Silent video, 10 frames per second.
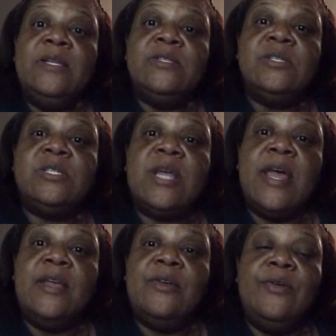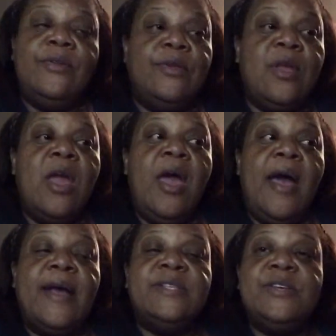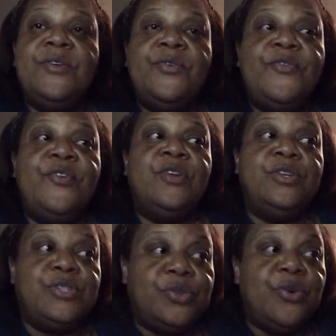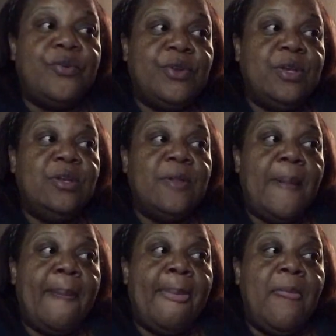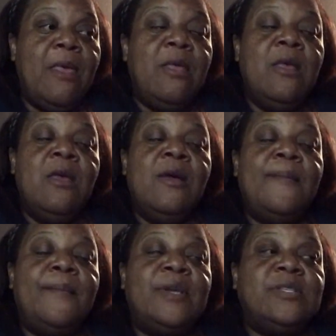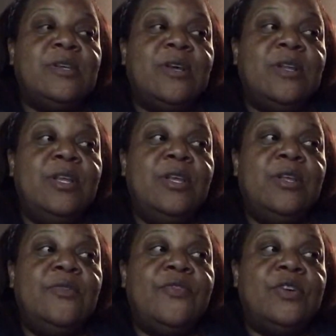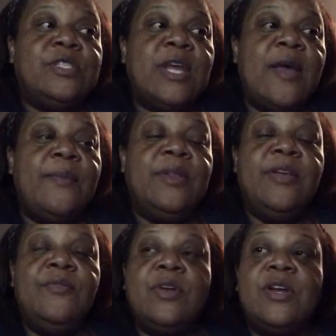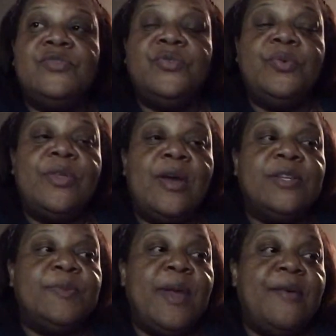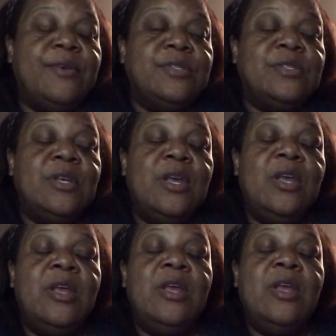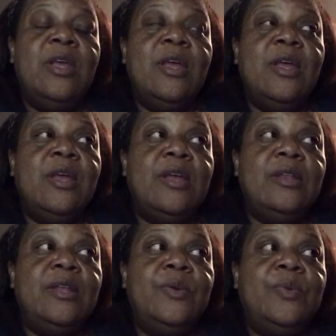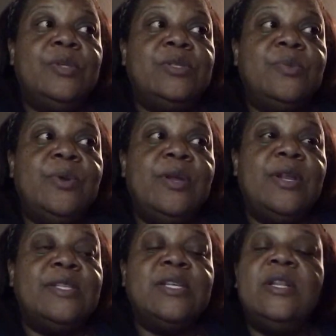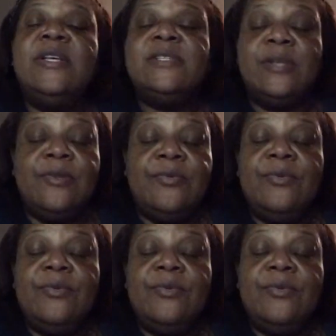Just like I tell you a funny story. My son, he first time he leaving the country without his parents. And he went somewhere and I said, listen,